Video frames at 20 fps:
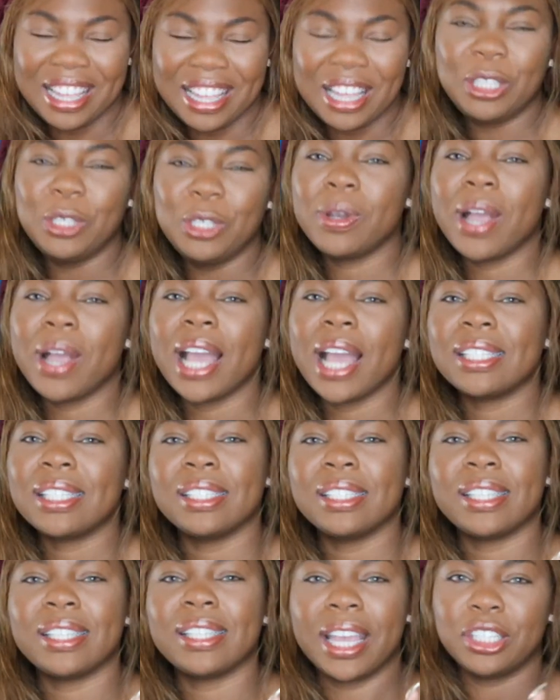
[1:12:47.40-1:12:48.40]
you guys
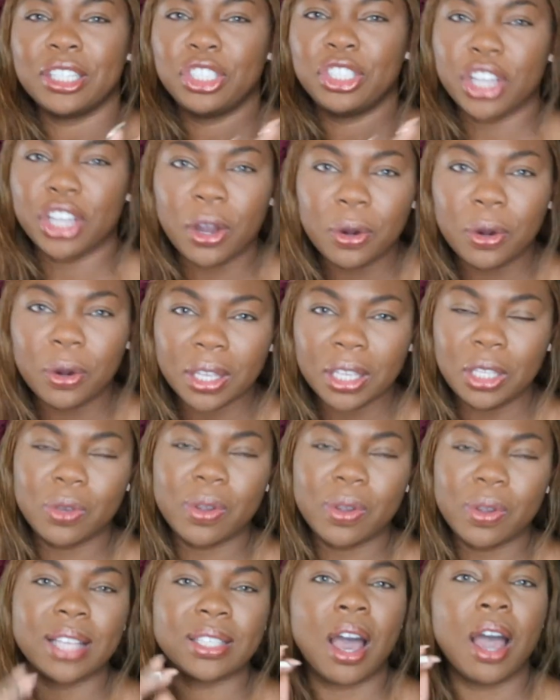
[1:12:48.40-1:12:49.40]
can take a joke. You
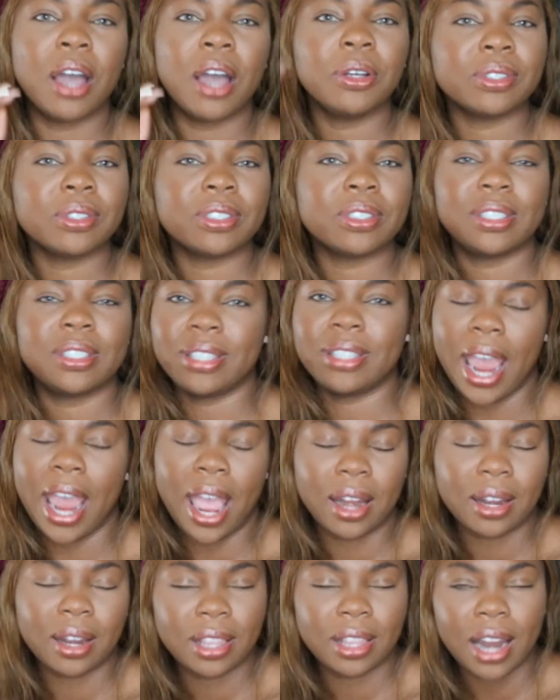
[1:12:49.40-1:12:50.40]
guys
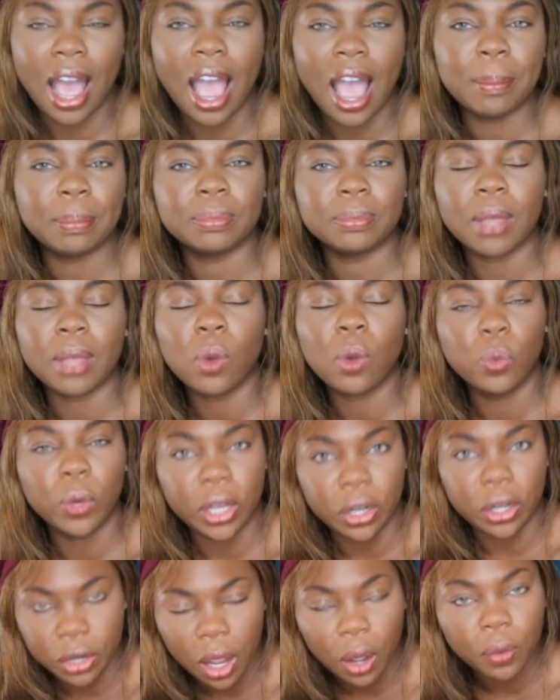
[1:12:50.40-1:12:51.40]
understand that I'm a
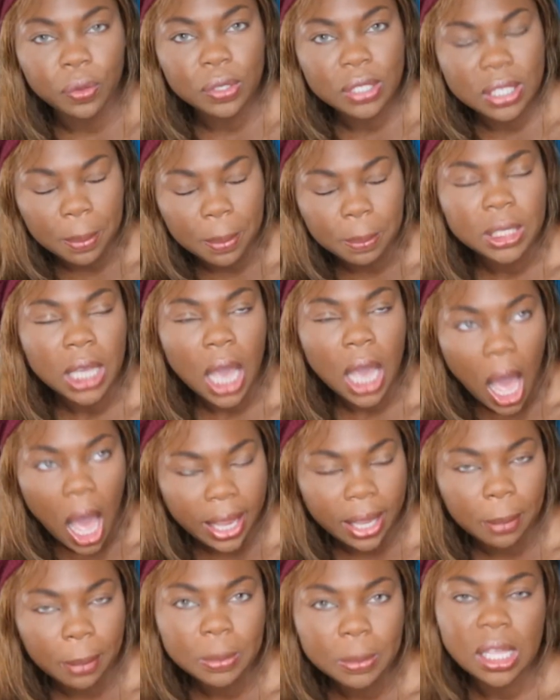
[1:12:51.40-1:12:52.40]
weirdo
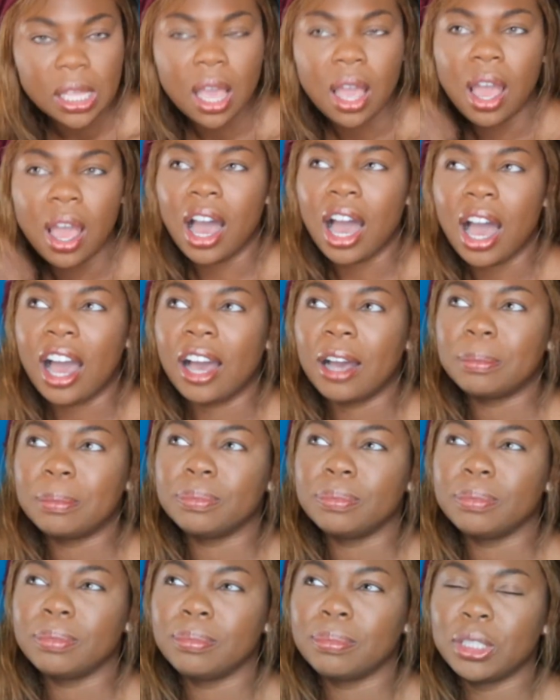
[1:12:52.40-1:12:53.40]
sometimes.
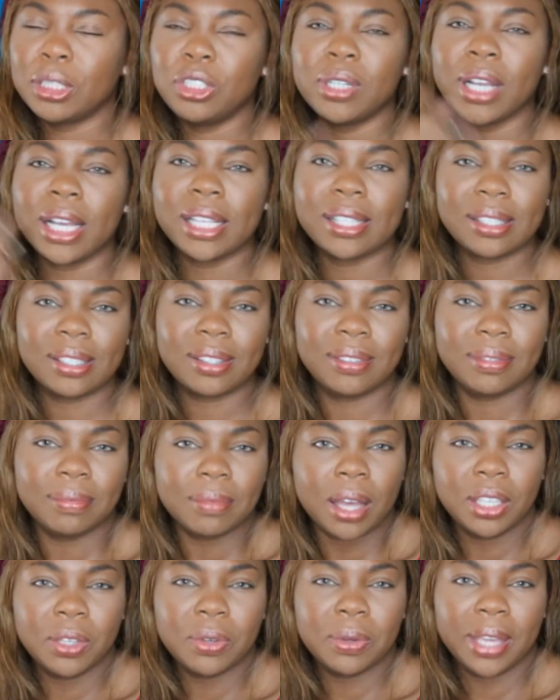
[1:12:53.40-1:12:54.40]
But you guys,
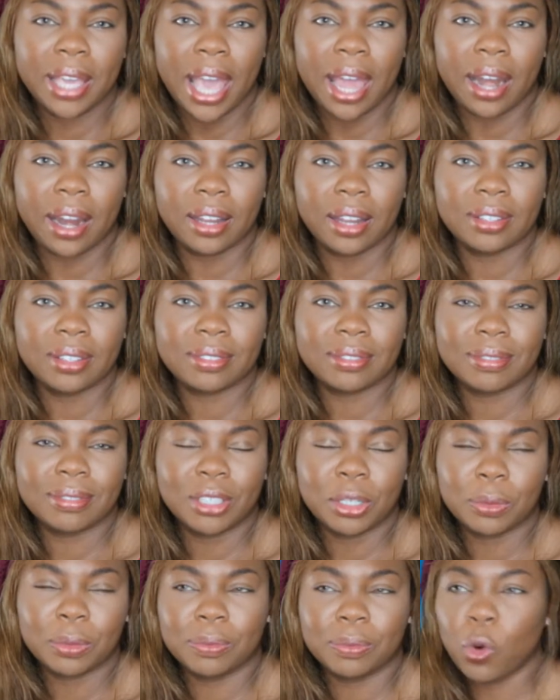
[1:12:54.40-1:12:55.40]
you get it.
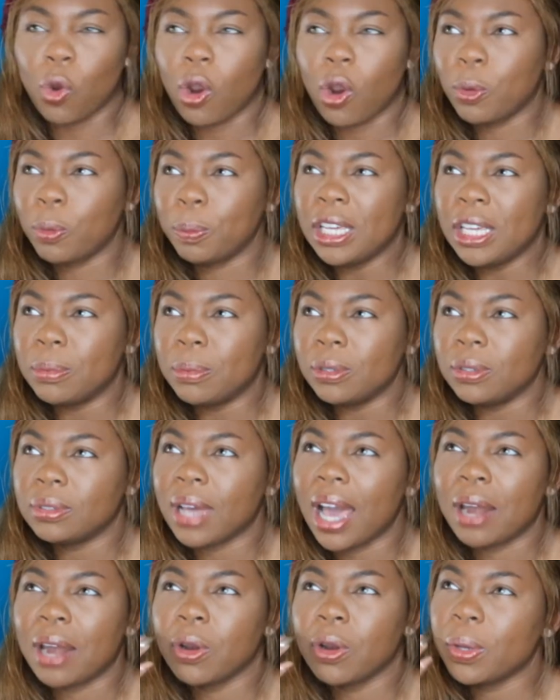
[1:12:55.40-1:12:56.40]
You're normal people.
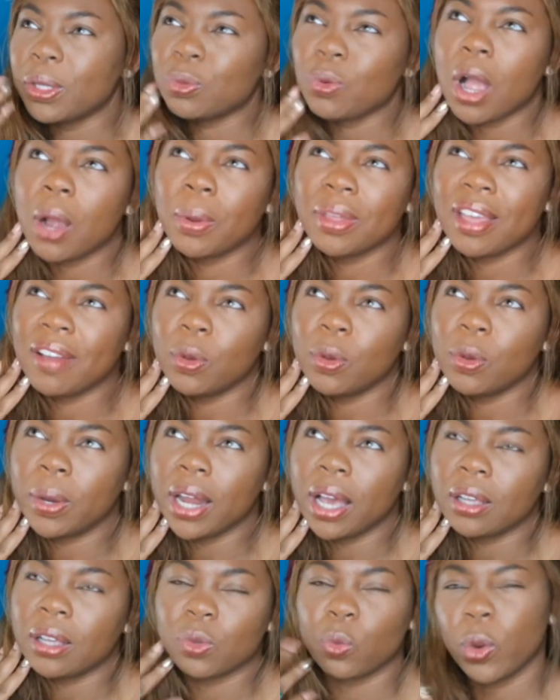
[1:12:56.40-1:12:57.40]
I don't know what's wrong with everyone
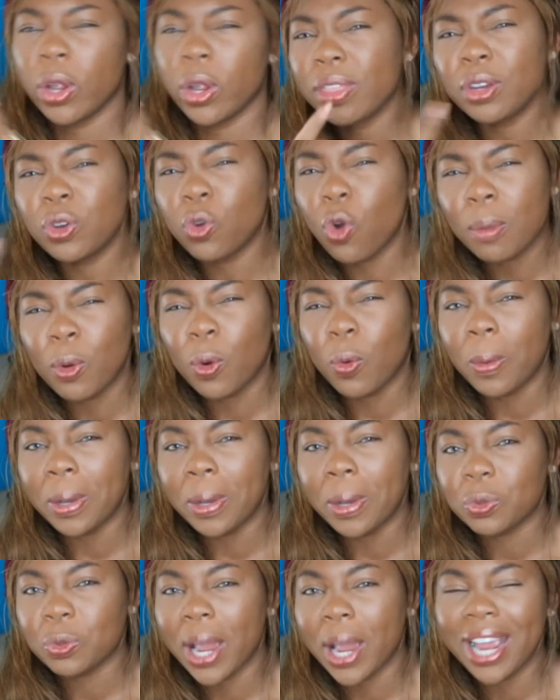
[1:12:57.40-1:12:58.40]
else. We're the normal
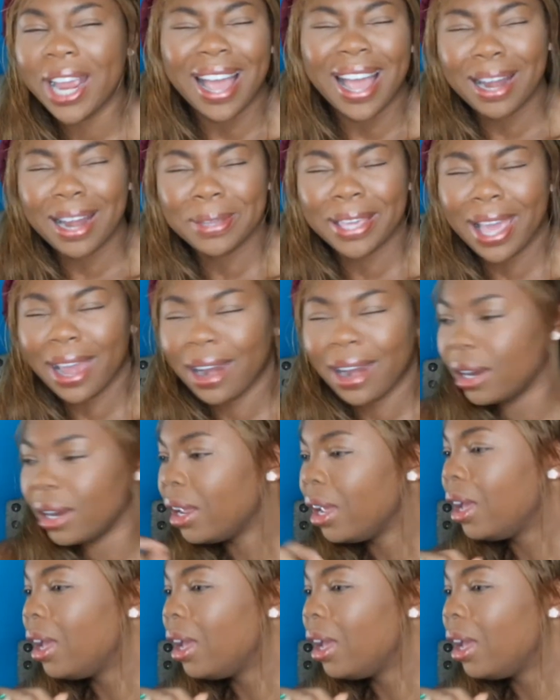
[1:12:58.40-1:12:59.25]
ones, right? I don't get it.